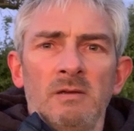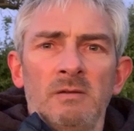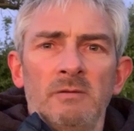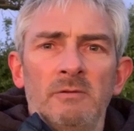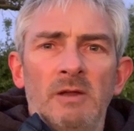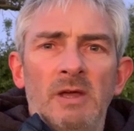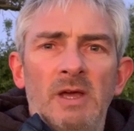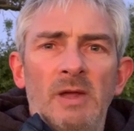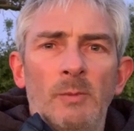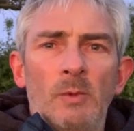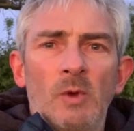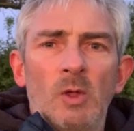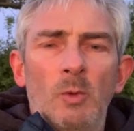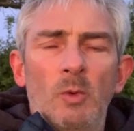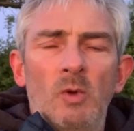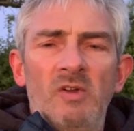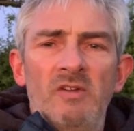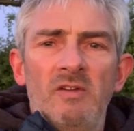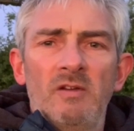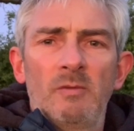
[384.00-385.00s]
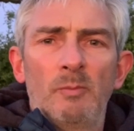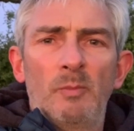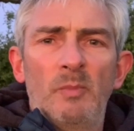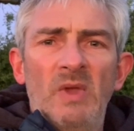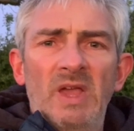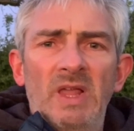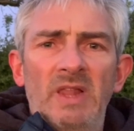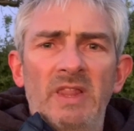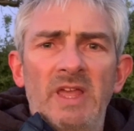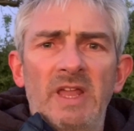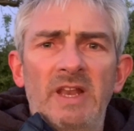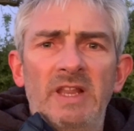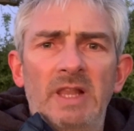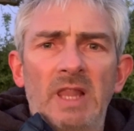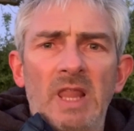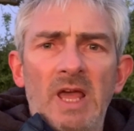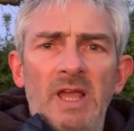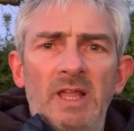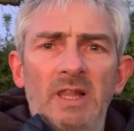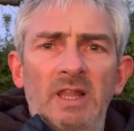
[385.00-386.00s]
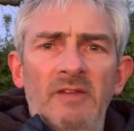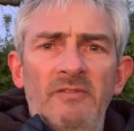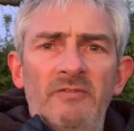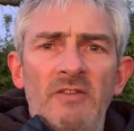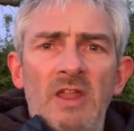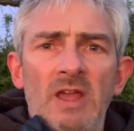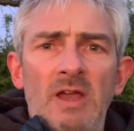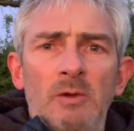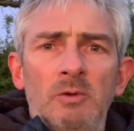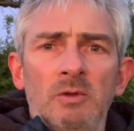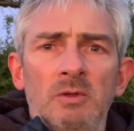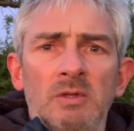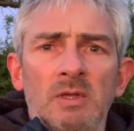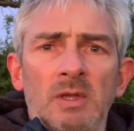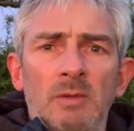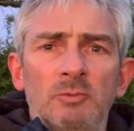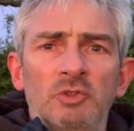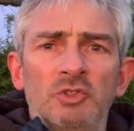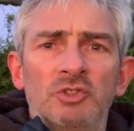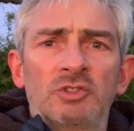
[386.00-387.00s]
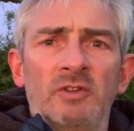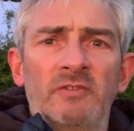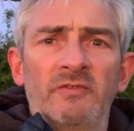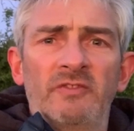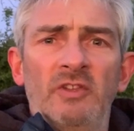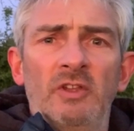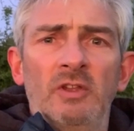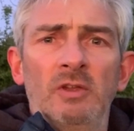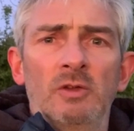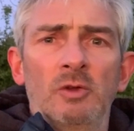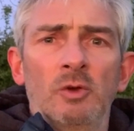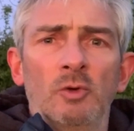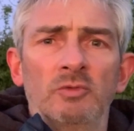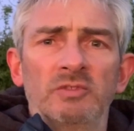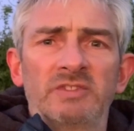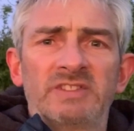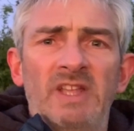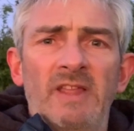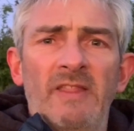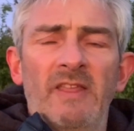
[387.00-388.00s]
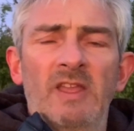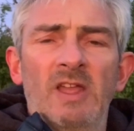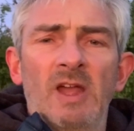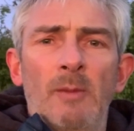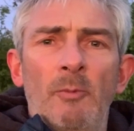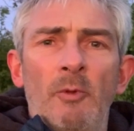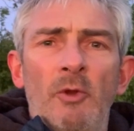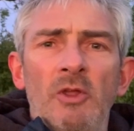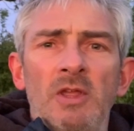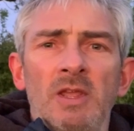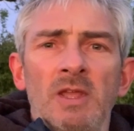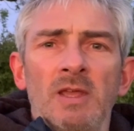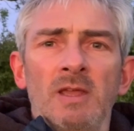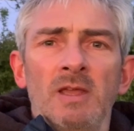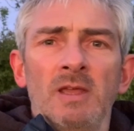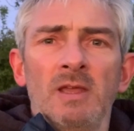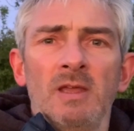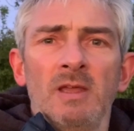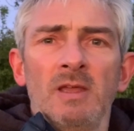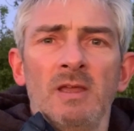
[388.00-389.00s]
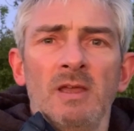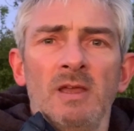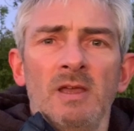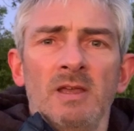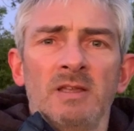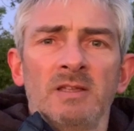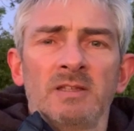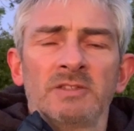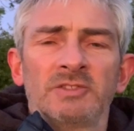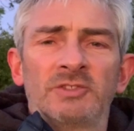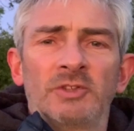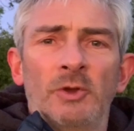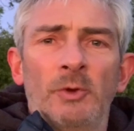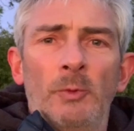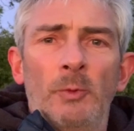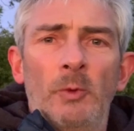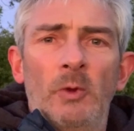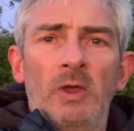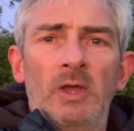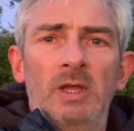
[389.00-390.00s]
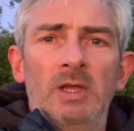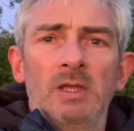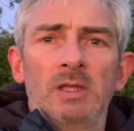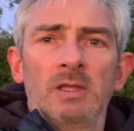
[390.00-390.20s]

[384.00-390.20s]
Right, well, we're barely any light left now. I'm just off to go and set the camera. So